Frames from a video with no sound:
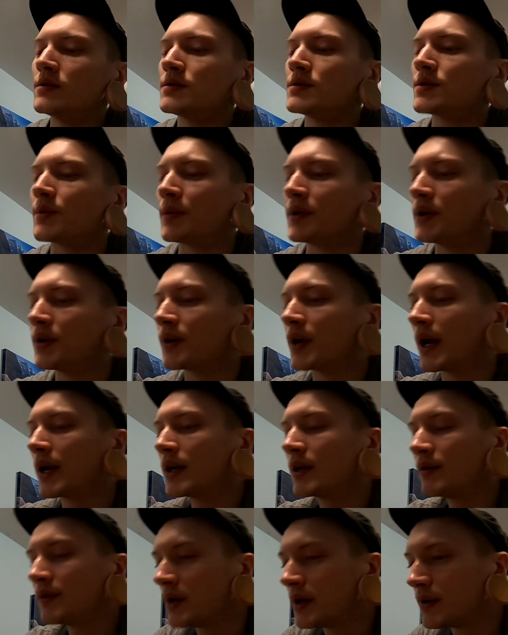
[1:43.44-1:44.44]
So when you're
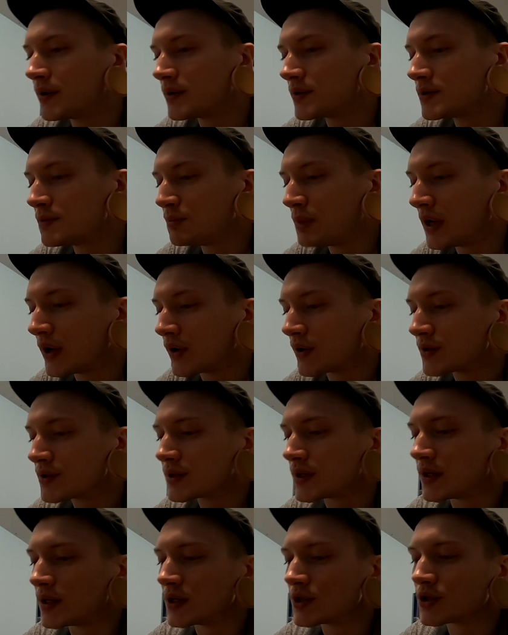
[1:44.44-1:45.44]
getting your ears
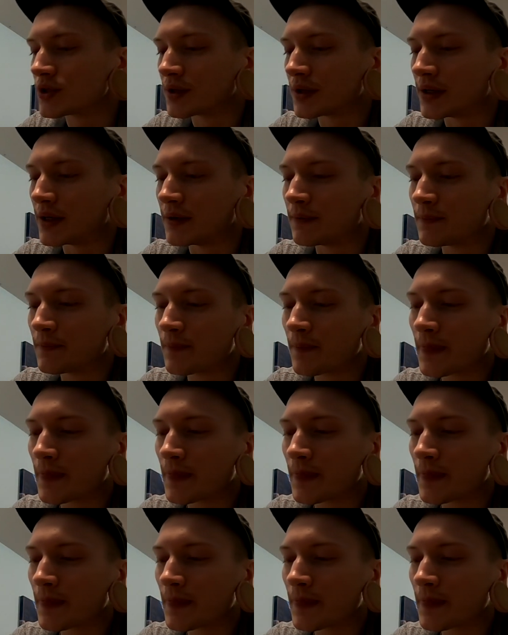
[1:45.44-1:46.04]
pierced initially,